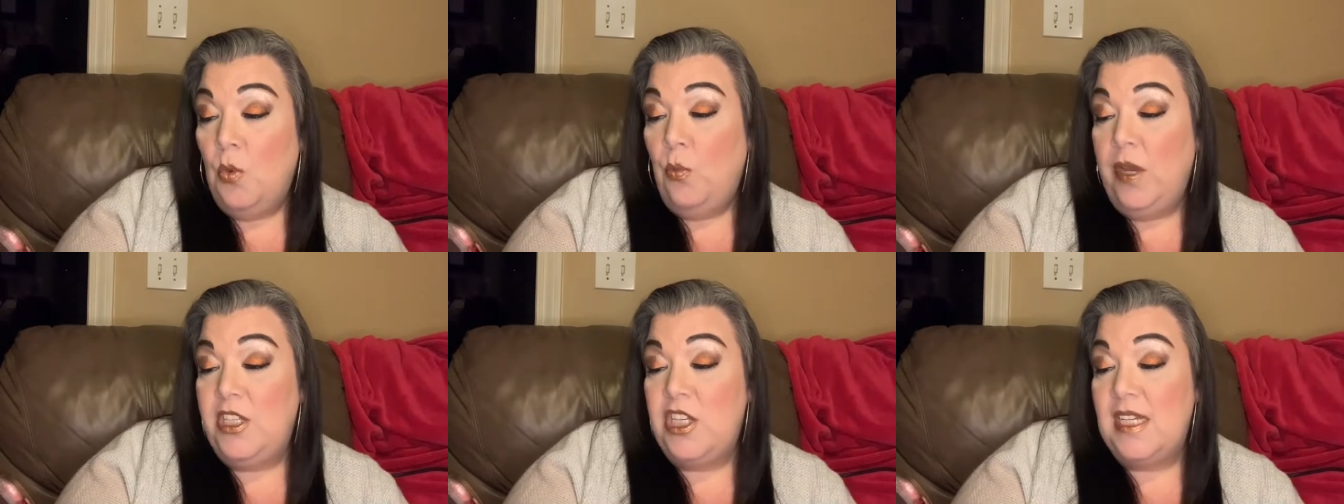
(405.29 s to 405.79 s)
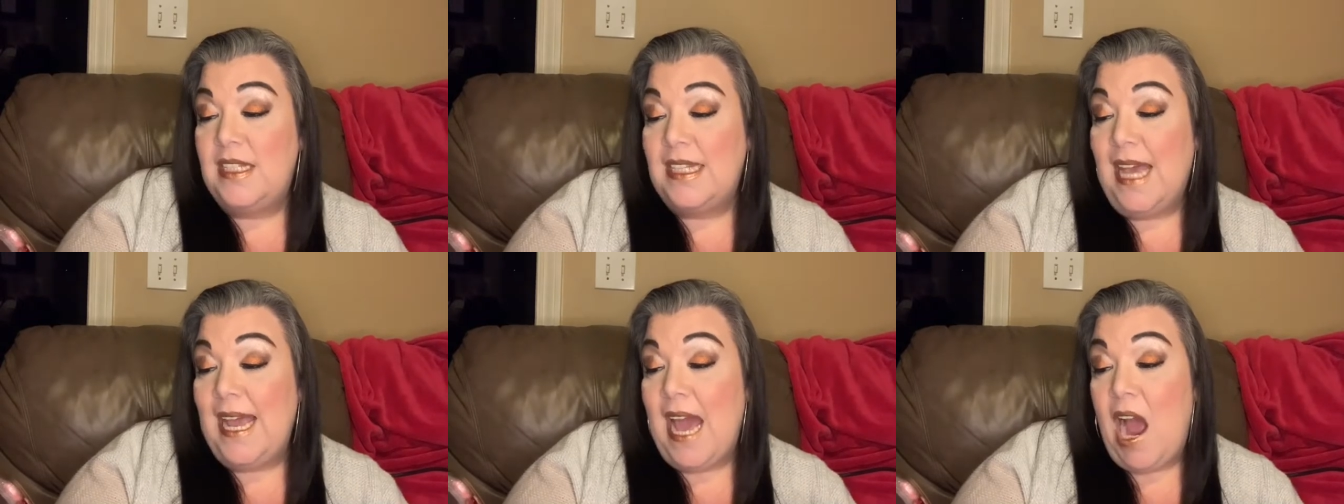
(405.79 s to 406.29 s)
We just
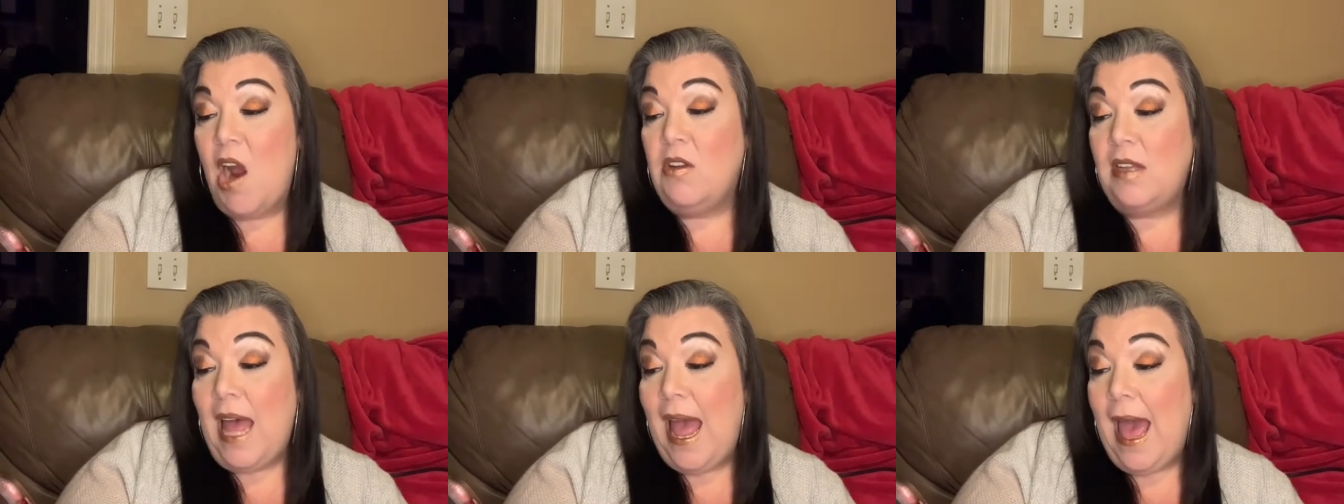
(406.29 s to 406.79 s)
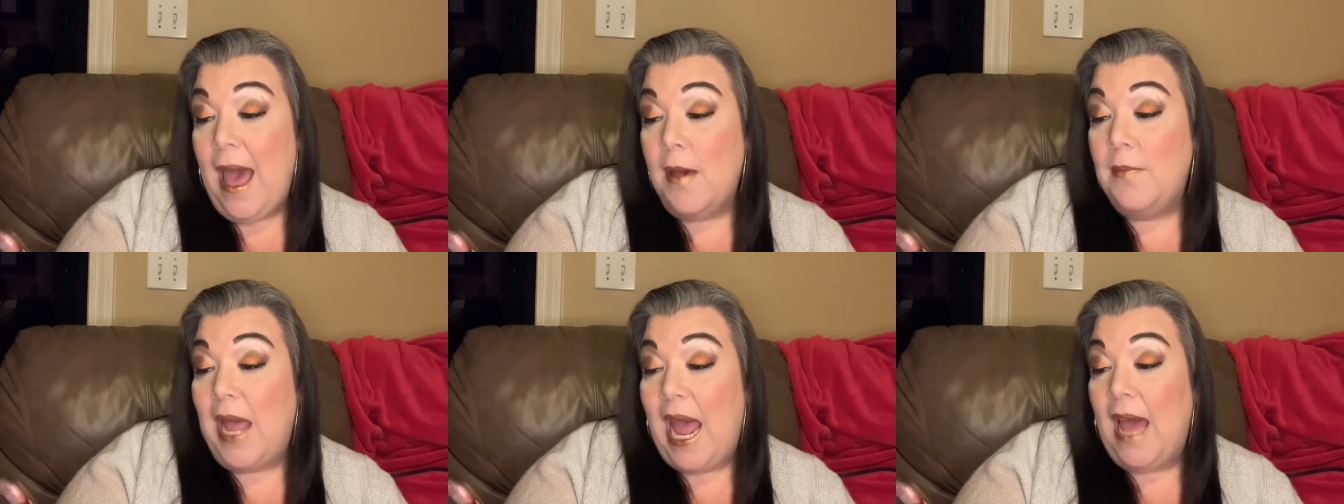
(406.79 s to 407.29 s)
say our
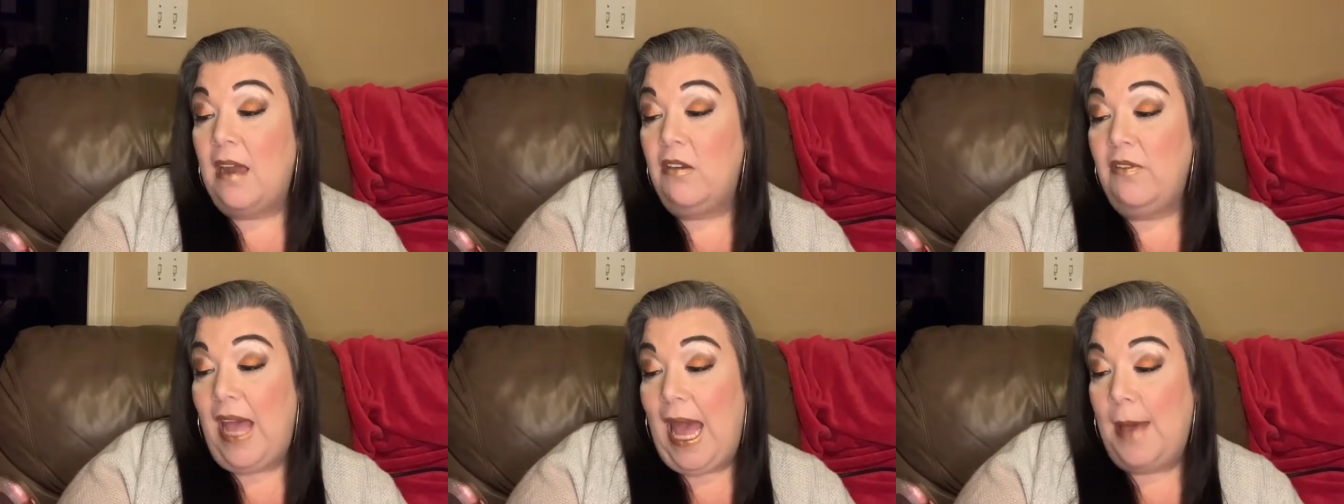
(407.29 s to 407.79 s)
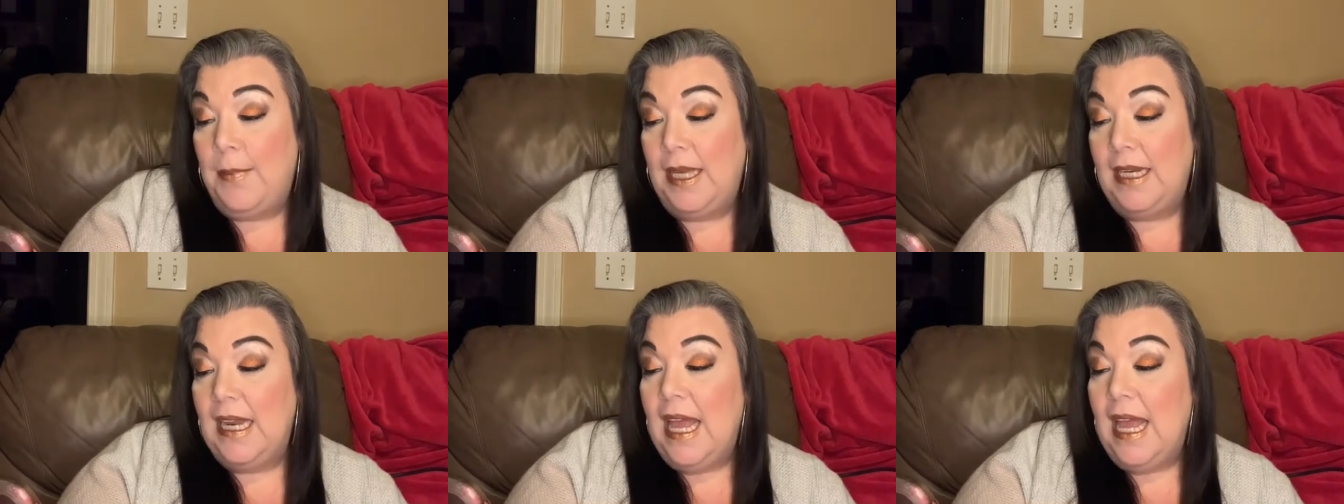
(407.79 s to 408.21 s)
lab out of habit.